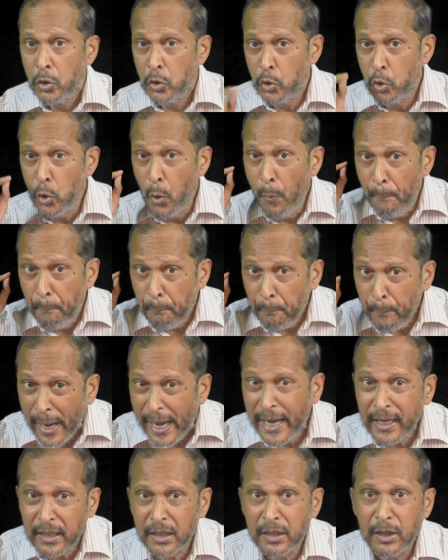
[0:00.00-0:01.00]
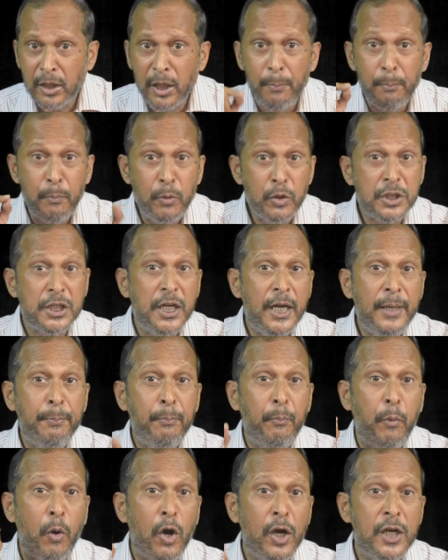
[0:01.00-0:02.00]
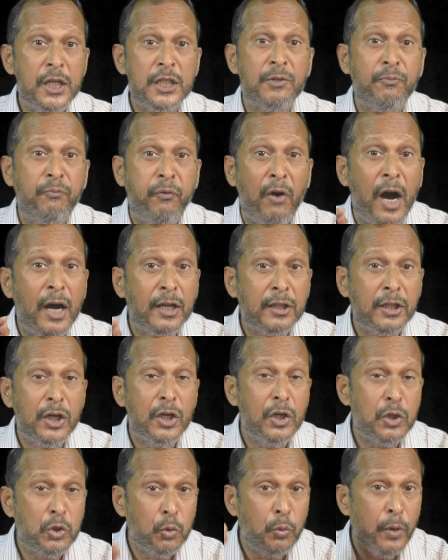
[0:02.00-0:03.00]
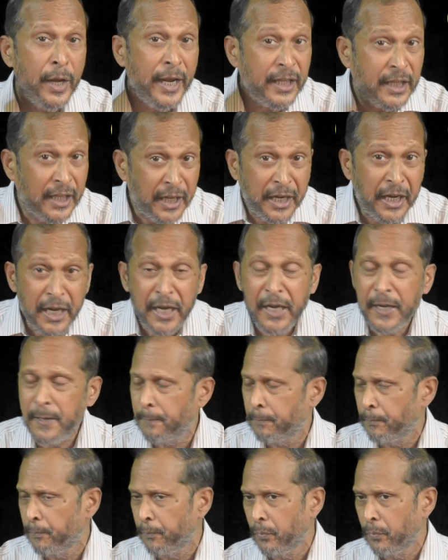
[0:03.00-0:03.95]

to make the Muslim boy's father to agree